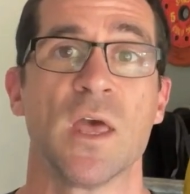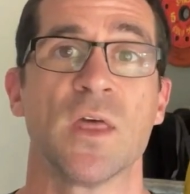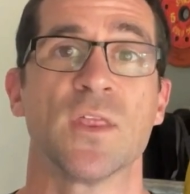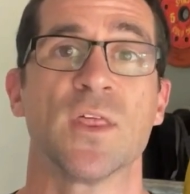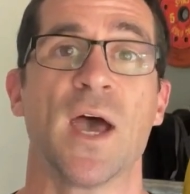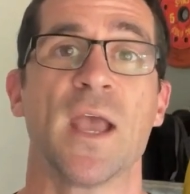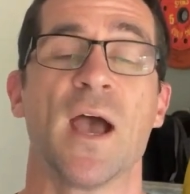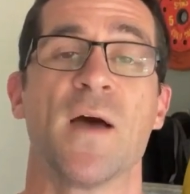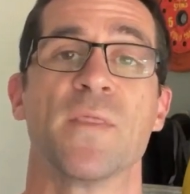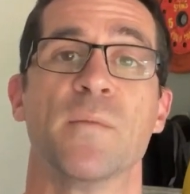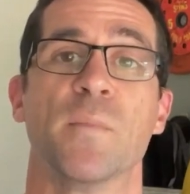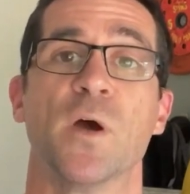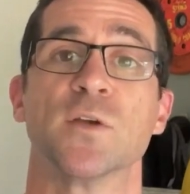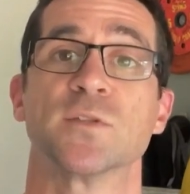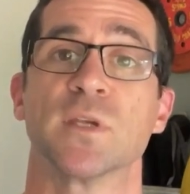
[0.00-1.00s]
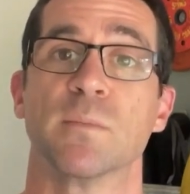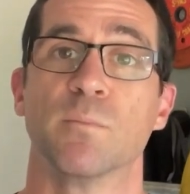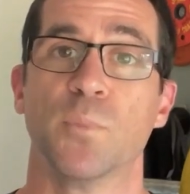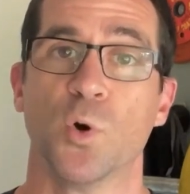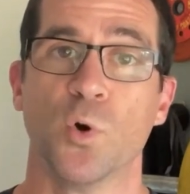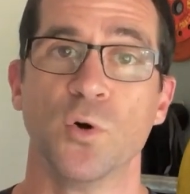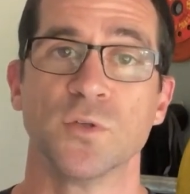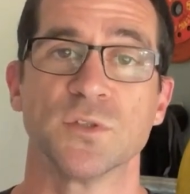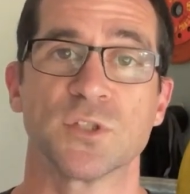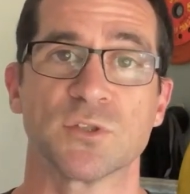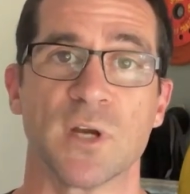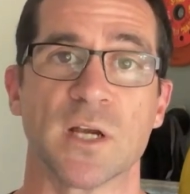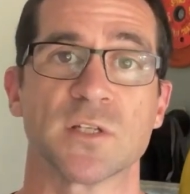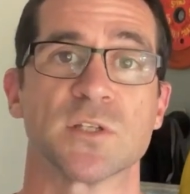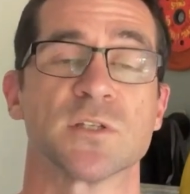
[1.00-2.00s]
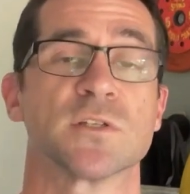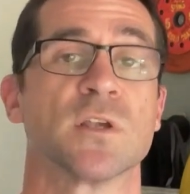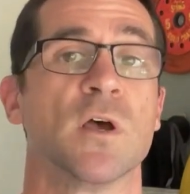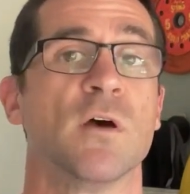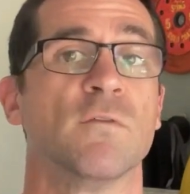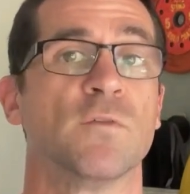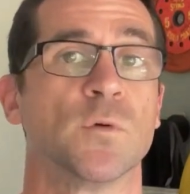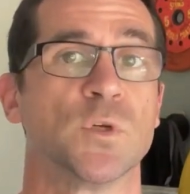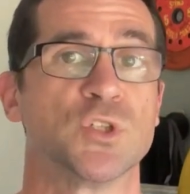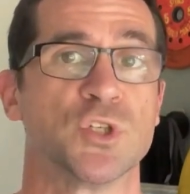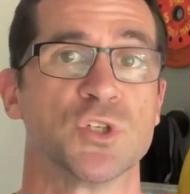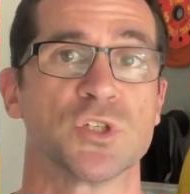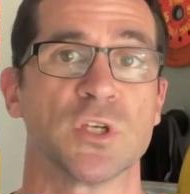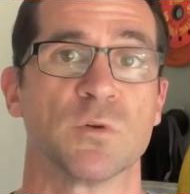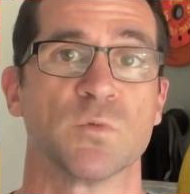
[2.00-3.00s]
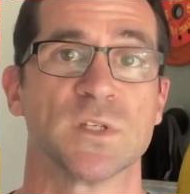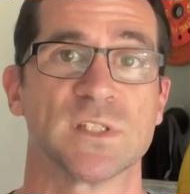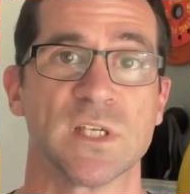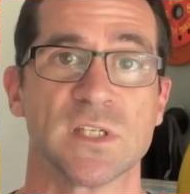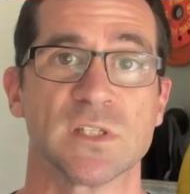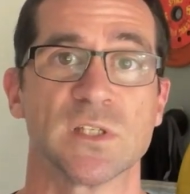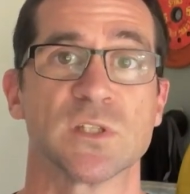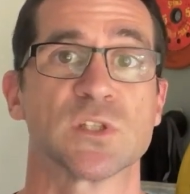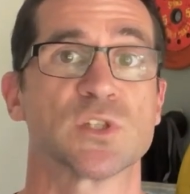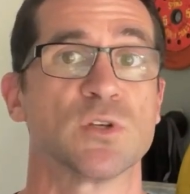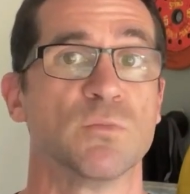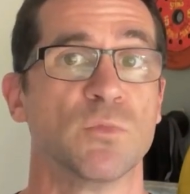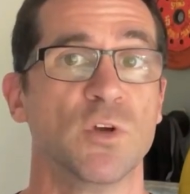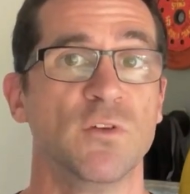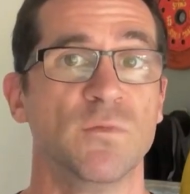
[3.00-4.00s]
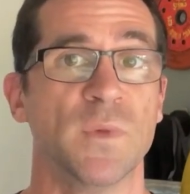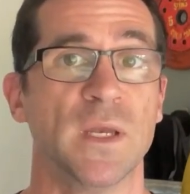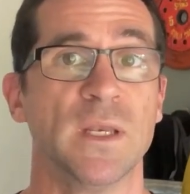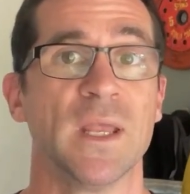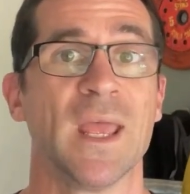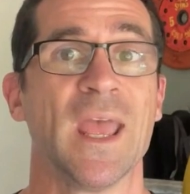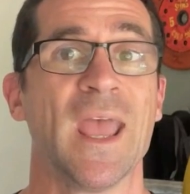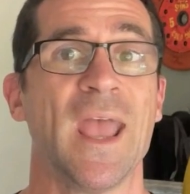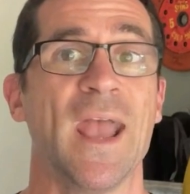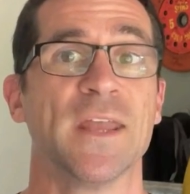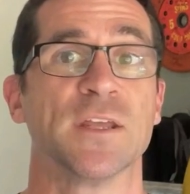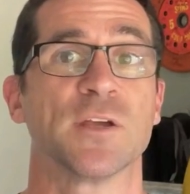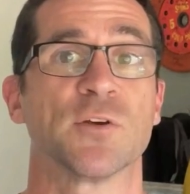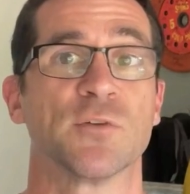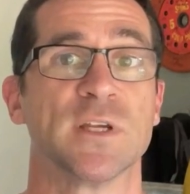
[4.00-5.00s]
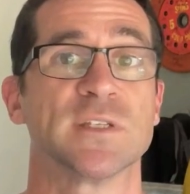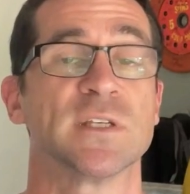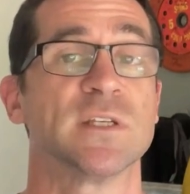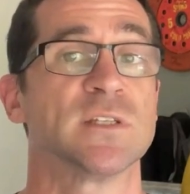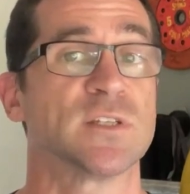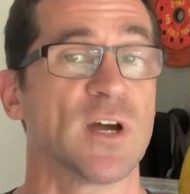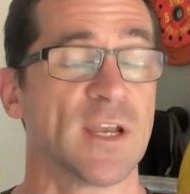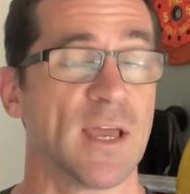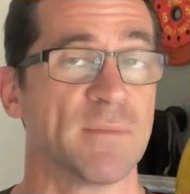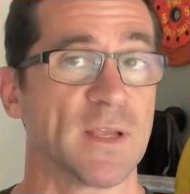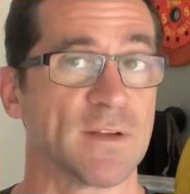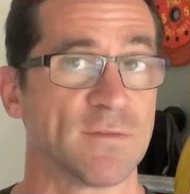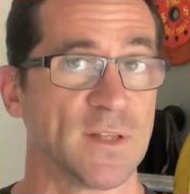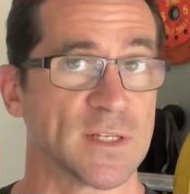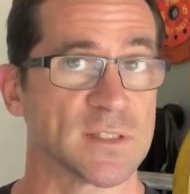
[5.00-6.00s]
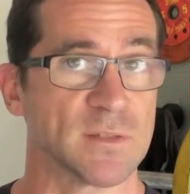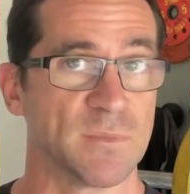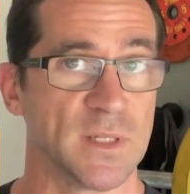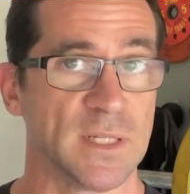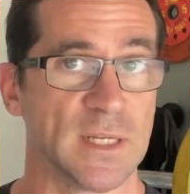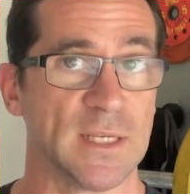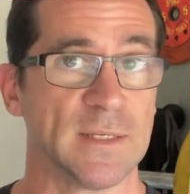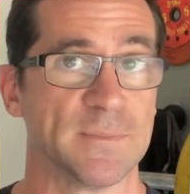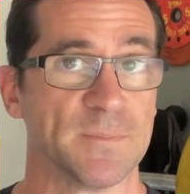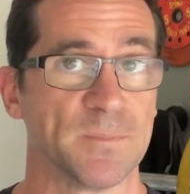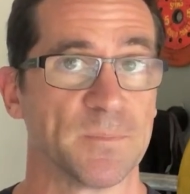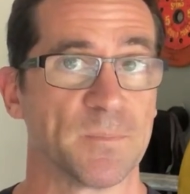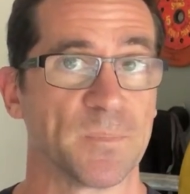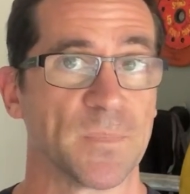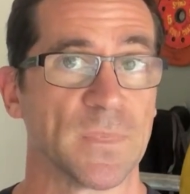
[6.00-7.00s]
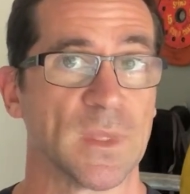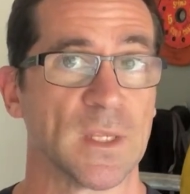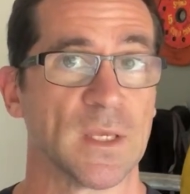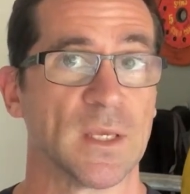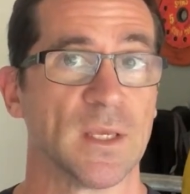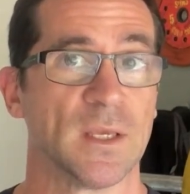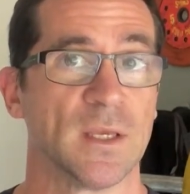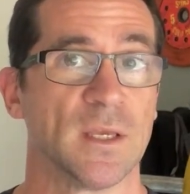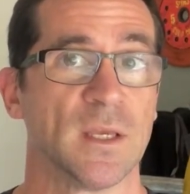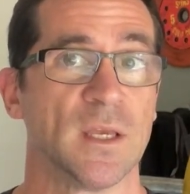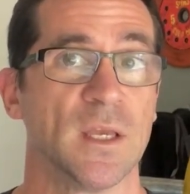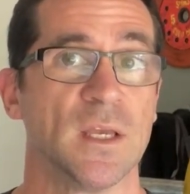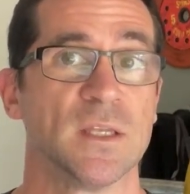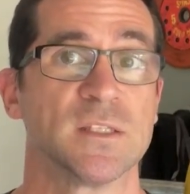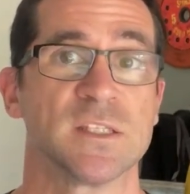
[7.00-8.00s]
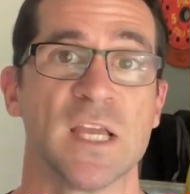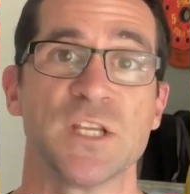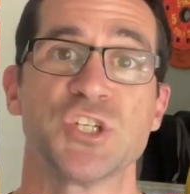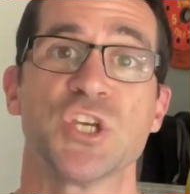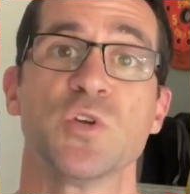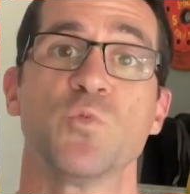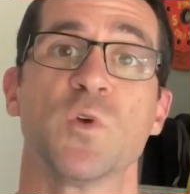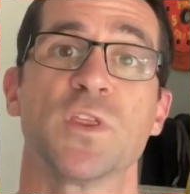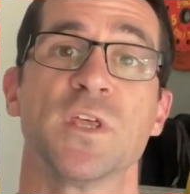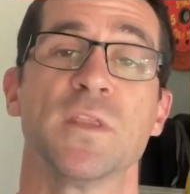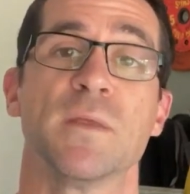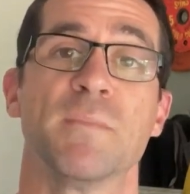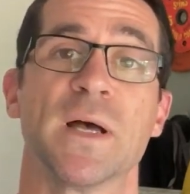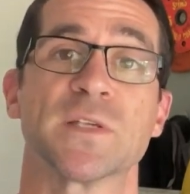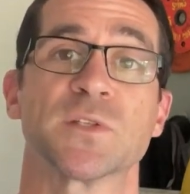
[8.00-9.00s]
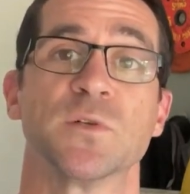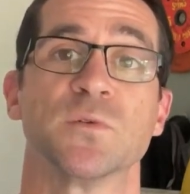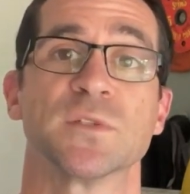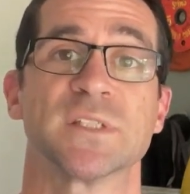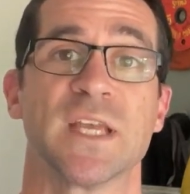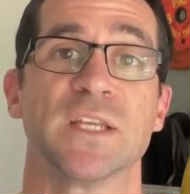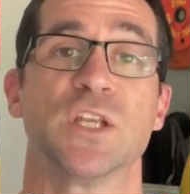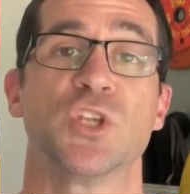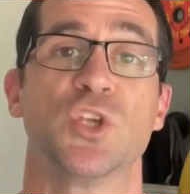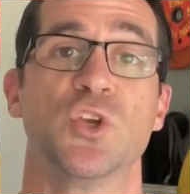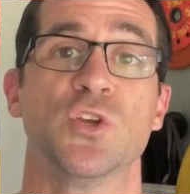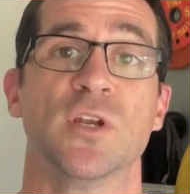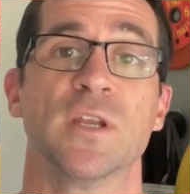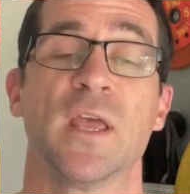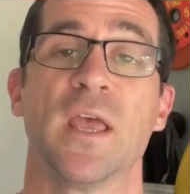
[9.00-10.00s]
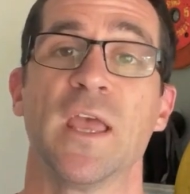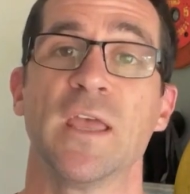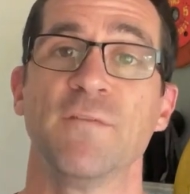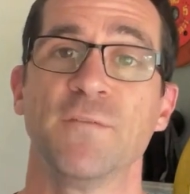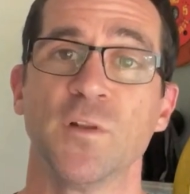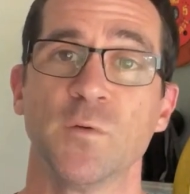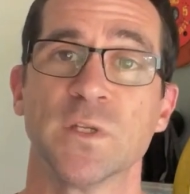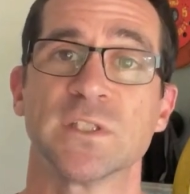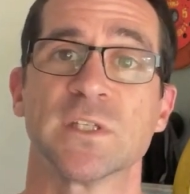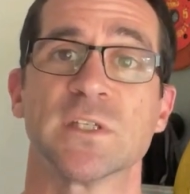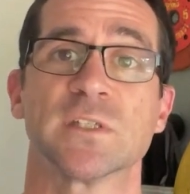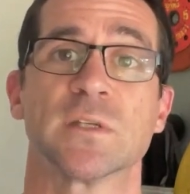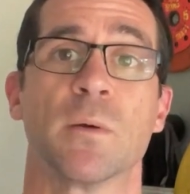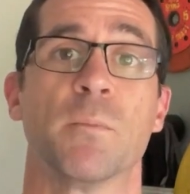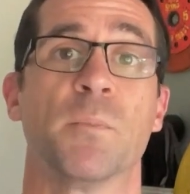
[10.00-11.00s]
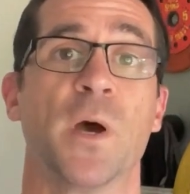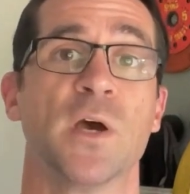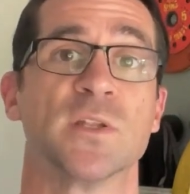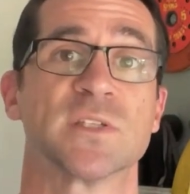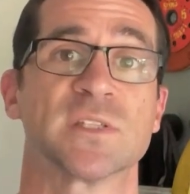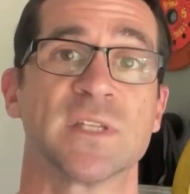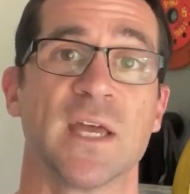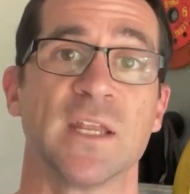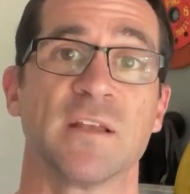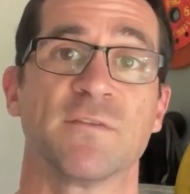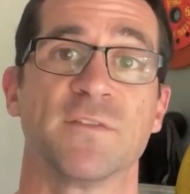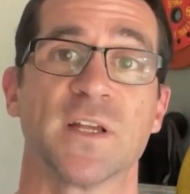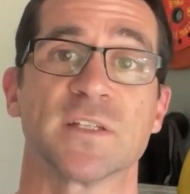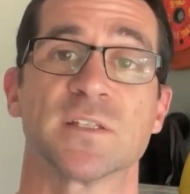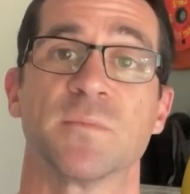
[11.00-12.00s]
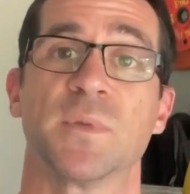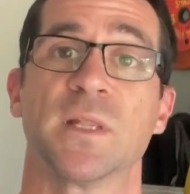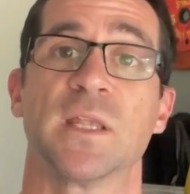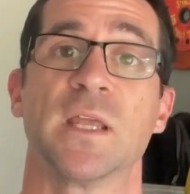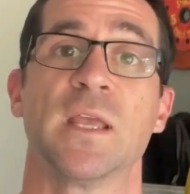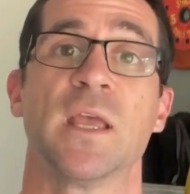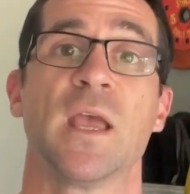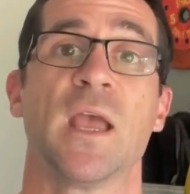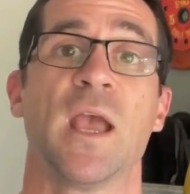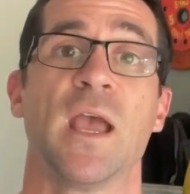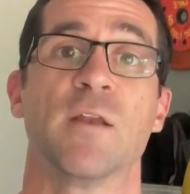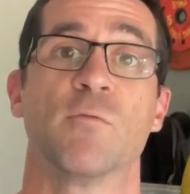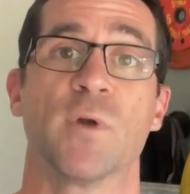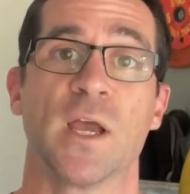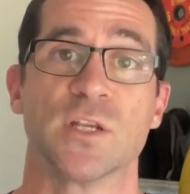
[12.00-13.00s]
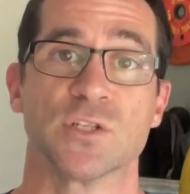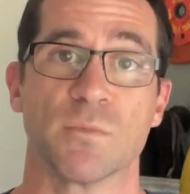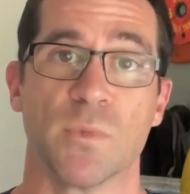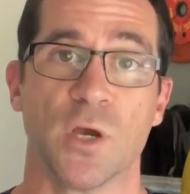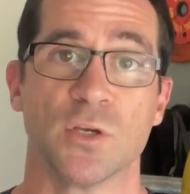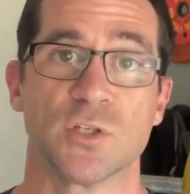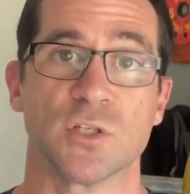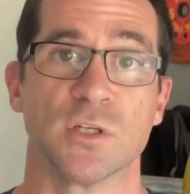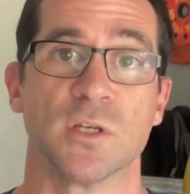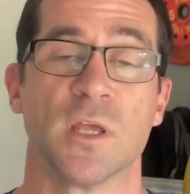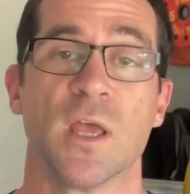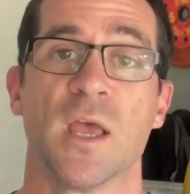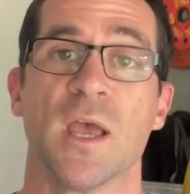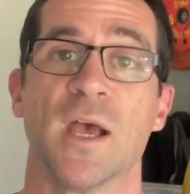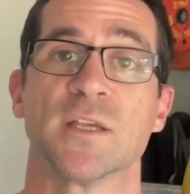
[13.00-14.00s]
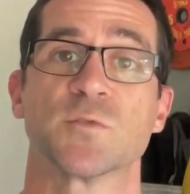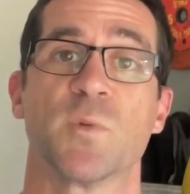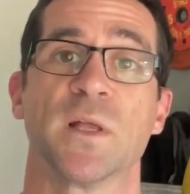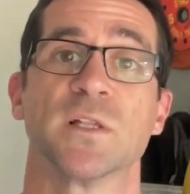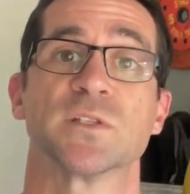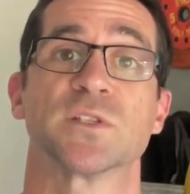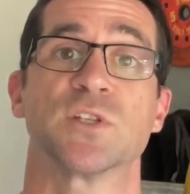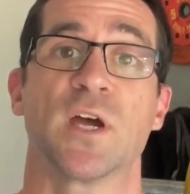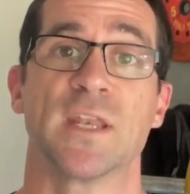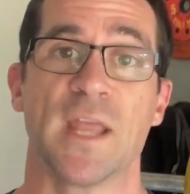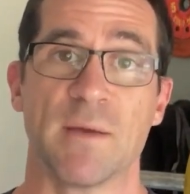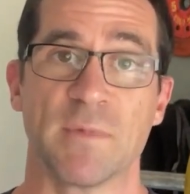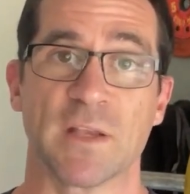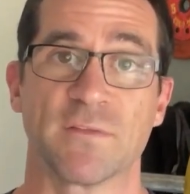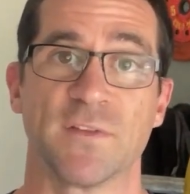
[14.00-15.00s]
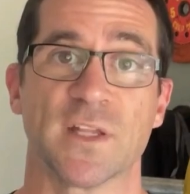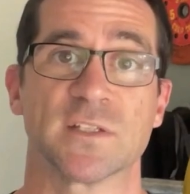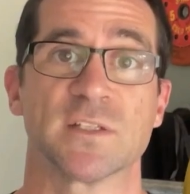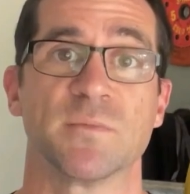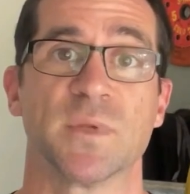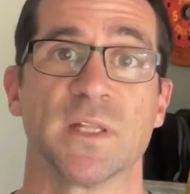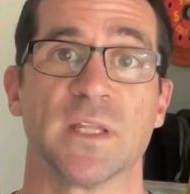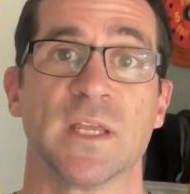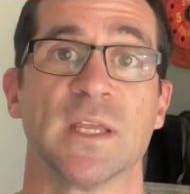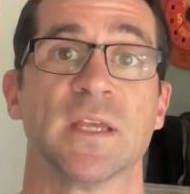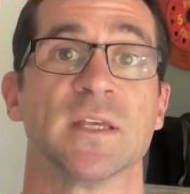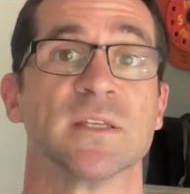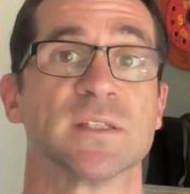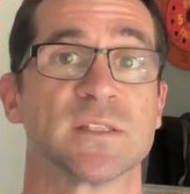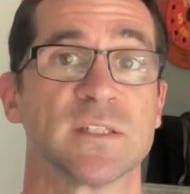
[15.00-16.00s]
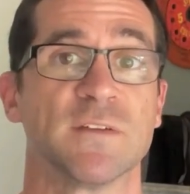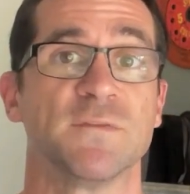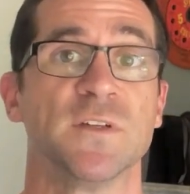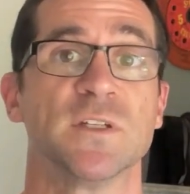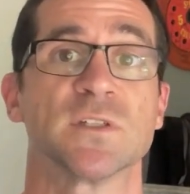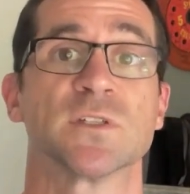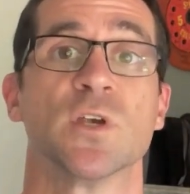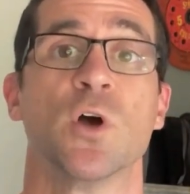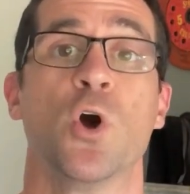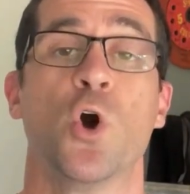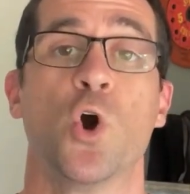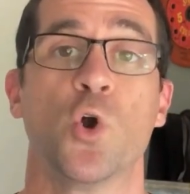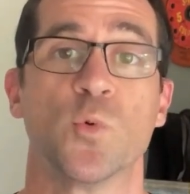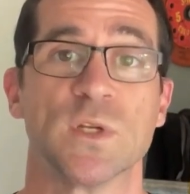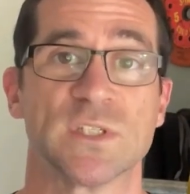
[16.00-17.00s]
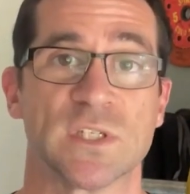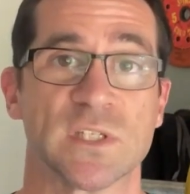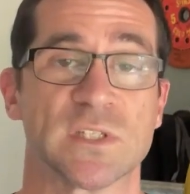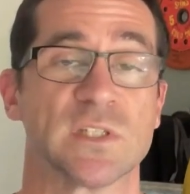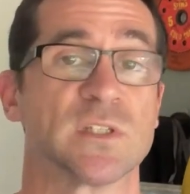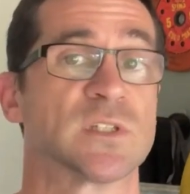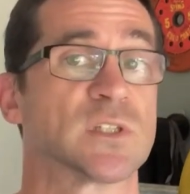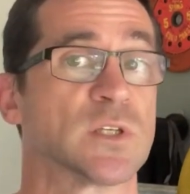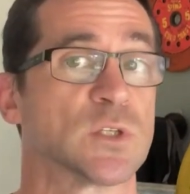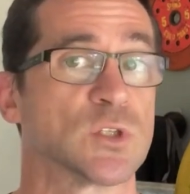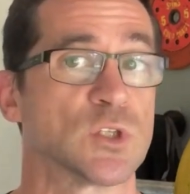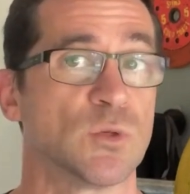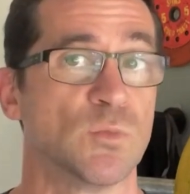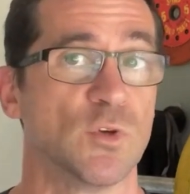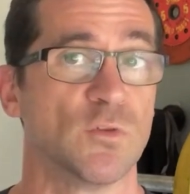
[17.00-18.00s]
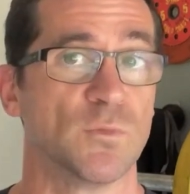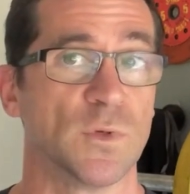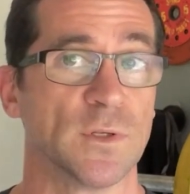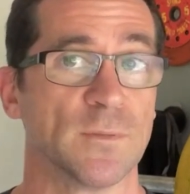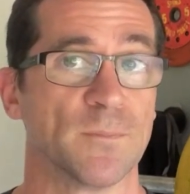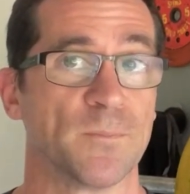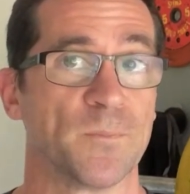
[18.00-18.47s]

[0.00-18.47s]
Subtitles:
they are the most important structures for reducing resistance to movement and increasing dynamic flexibility. Tension within the muscle tendon unit influences both static flexibility and range of motion, as well as dynamic flexibility, stiffness, or resistance to movement.